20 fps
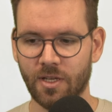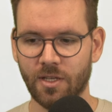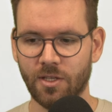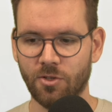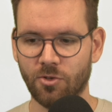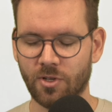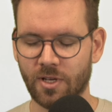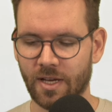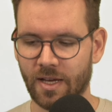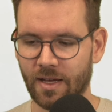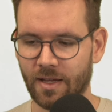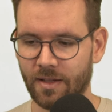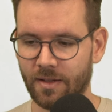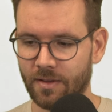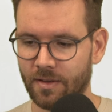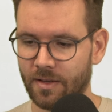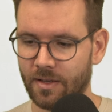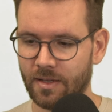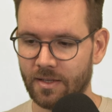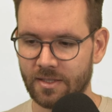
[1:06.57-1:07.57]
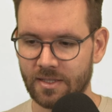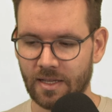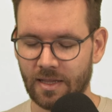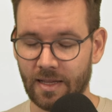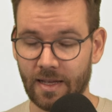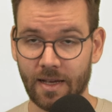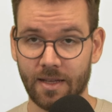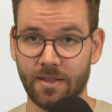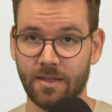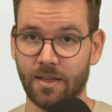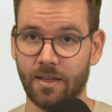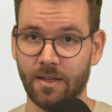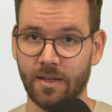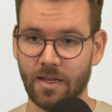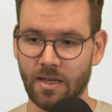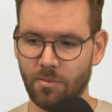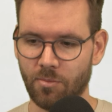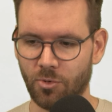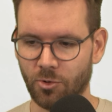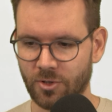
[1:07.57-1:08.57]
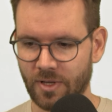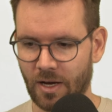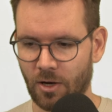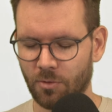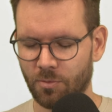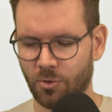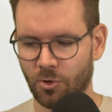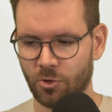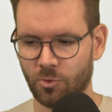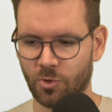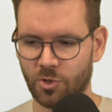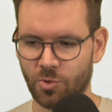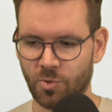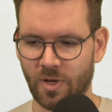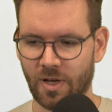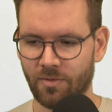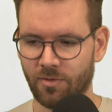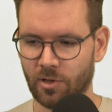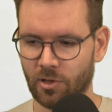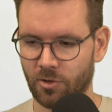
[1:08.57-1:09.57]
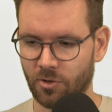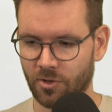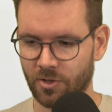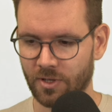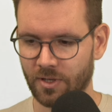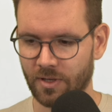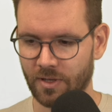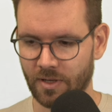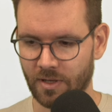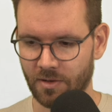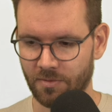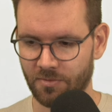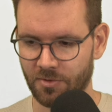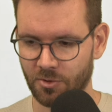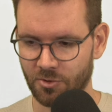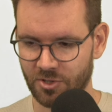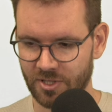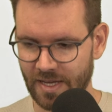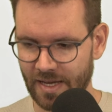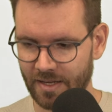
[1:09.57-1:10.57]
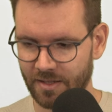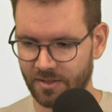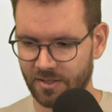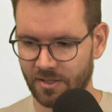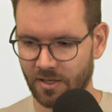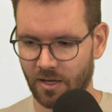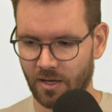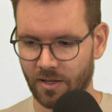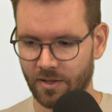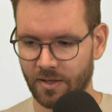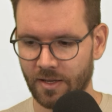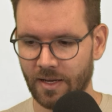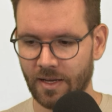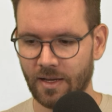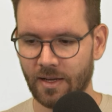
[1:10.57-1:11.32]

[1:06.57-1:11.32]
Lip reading: You can select an input output, which we have a look in a few seconds on.